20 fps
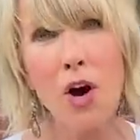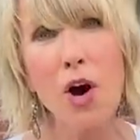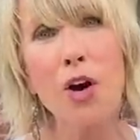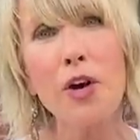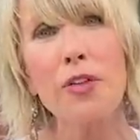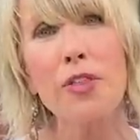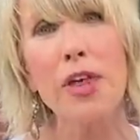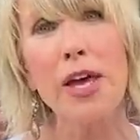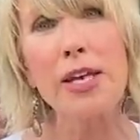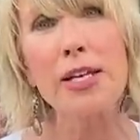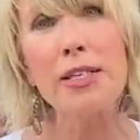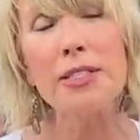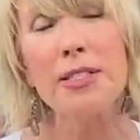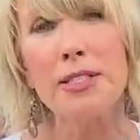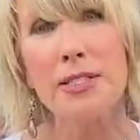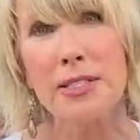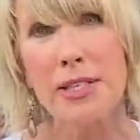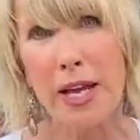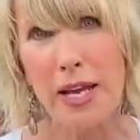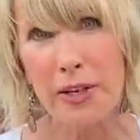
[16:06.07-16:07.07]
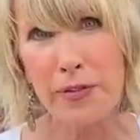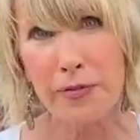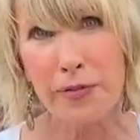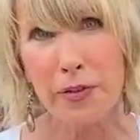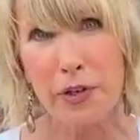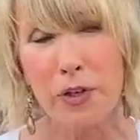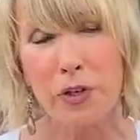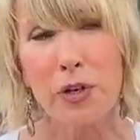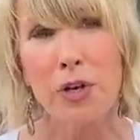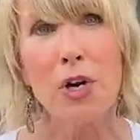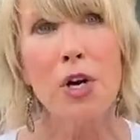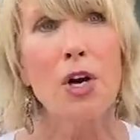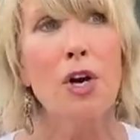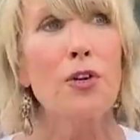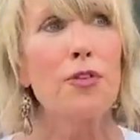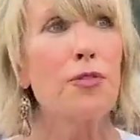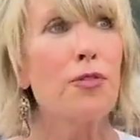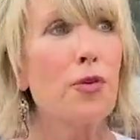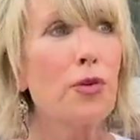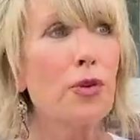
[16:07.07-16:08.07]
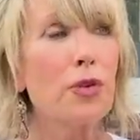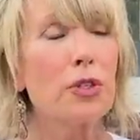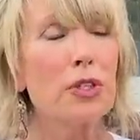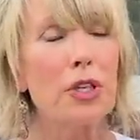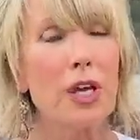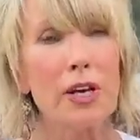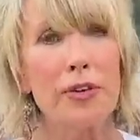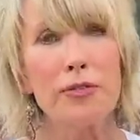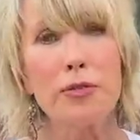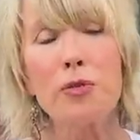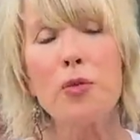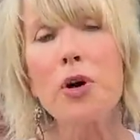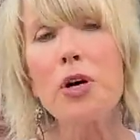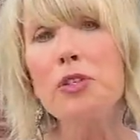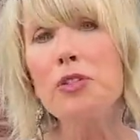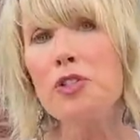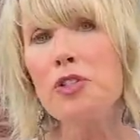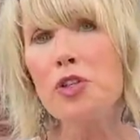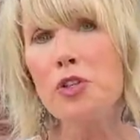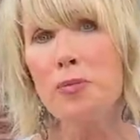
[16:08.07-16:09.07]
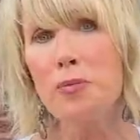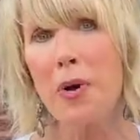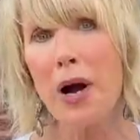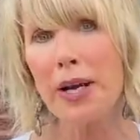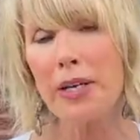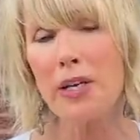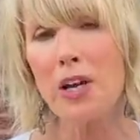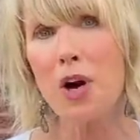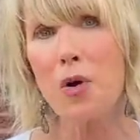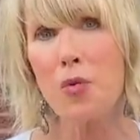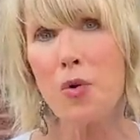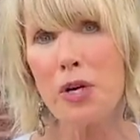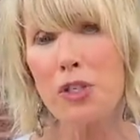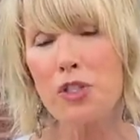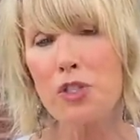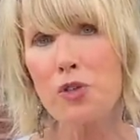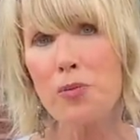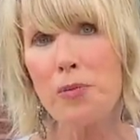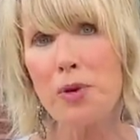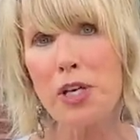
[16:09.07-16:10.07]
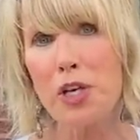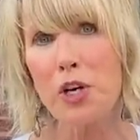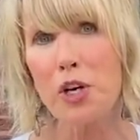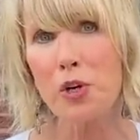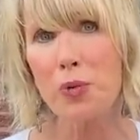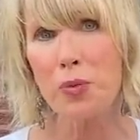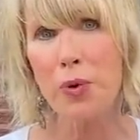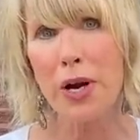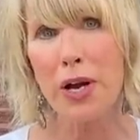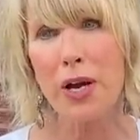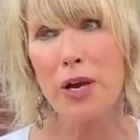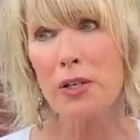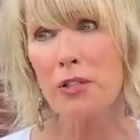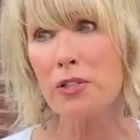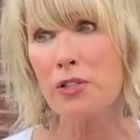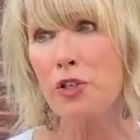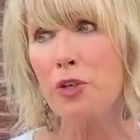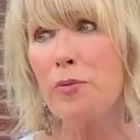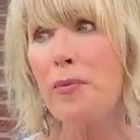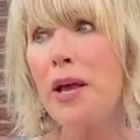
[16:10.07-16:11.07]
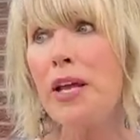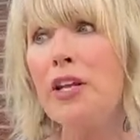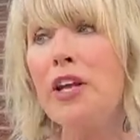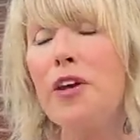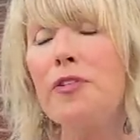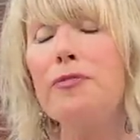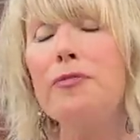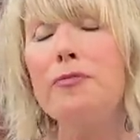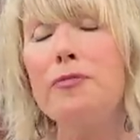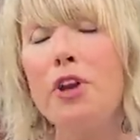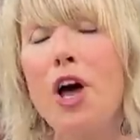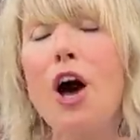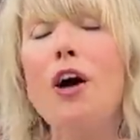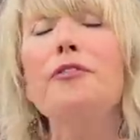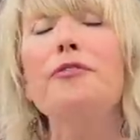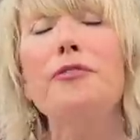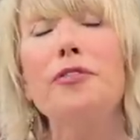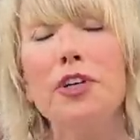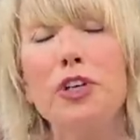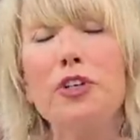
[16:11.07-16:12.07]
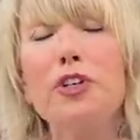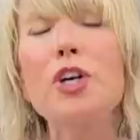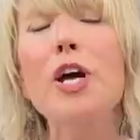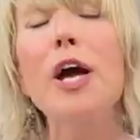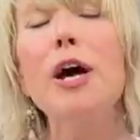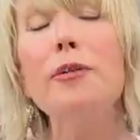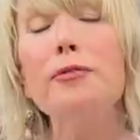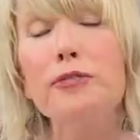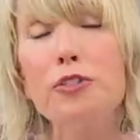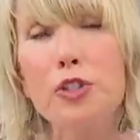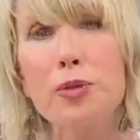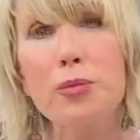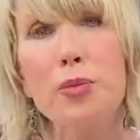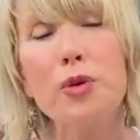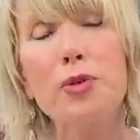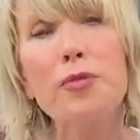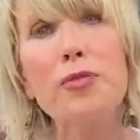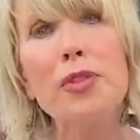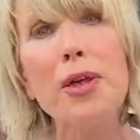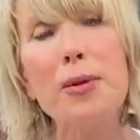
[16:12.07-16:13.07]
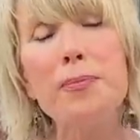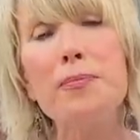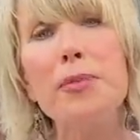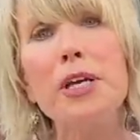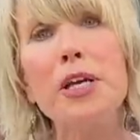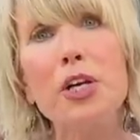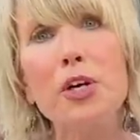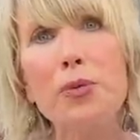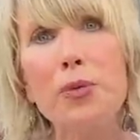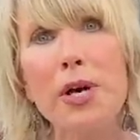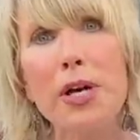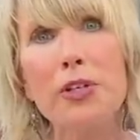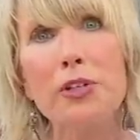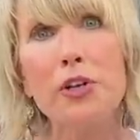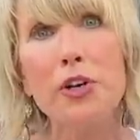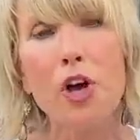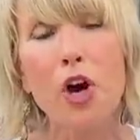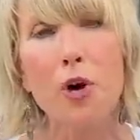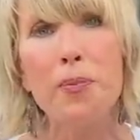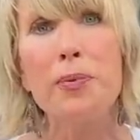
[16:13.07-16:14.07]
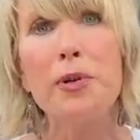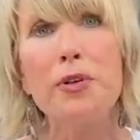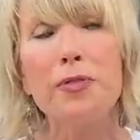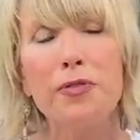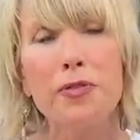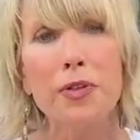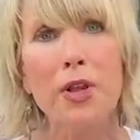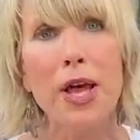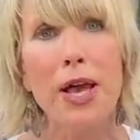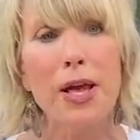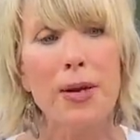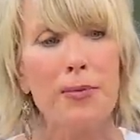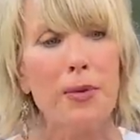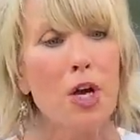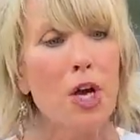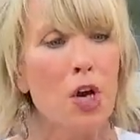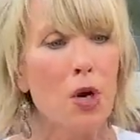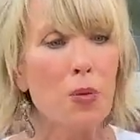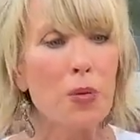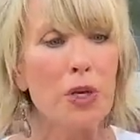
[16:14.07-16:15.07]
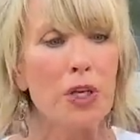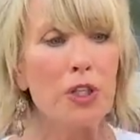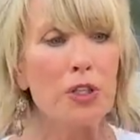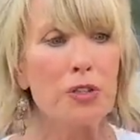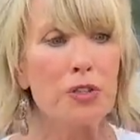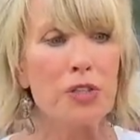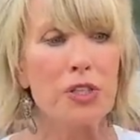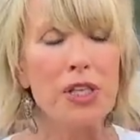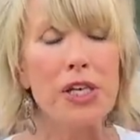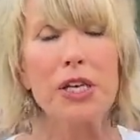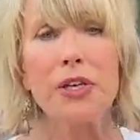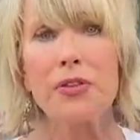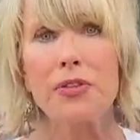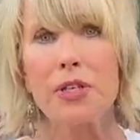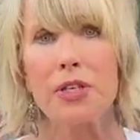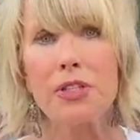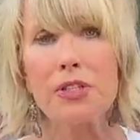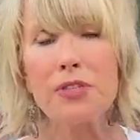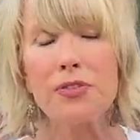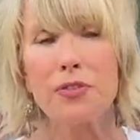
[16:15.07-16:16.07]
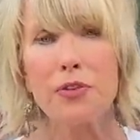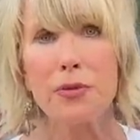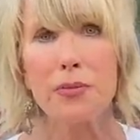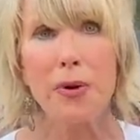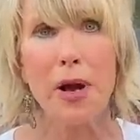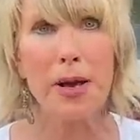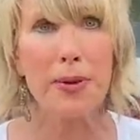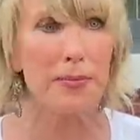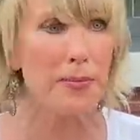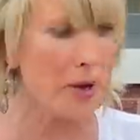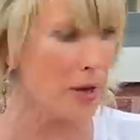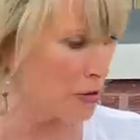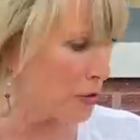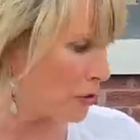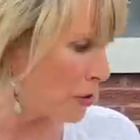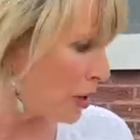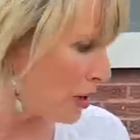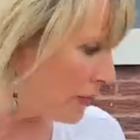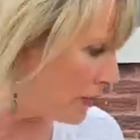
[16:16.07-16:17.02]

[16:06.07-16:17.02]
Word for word: Are they safer? for loved ones who might not want to be around. You may not feel comfortable them being around an open flame. We used to get these for my mother all